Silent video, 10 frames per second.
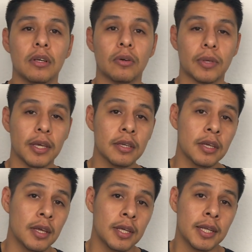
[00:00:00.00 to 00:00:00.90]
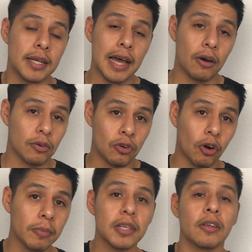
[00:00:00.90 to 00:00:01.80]
Okay? Now,
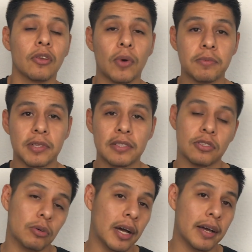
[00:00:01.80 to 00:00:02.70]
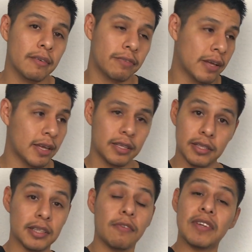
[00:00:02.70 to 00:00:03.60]
normally on the websites, you'll have
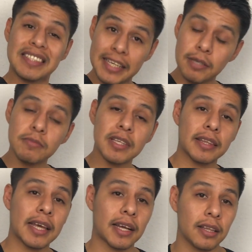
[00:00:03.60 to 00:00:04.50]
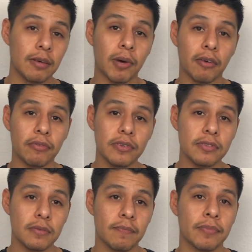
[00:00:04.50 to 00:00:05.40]
the different teams that club
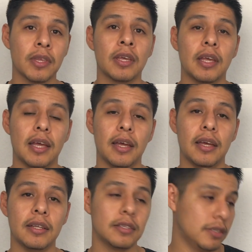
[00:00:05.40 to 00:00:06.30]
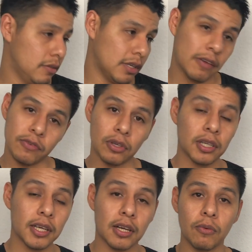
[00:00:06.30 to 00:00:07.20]
offers. And if you
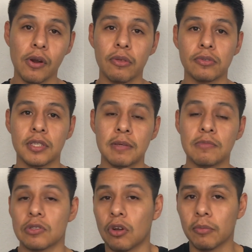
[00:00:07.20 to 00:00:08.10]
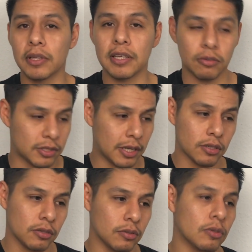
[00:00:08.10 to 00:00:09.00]
click on one of those teams, normally it'll tell
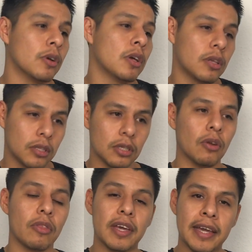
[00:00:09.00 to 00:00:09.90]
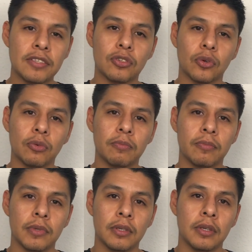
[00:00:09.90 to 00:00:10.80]
you, the age group,
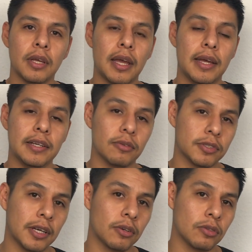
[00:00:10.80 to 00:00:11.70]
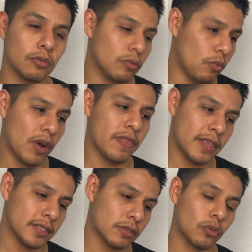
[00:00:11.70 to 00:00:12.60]
and it'll tell you when
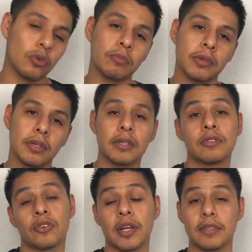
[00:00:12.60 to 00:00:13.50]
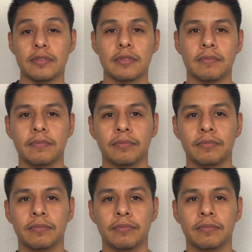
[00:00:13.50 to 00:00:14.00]
this group trains.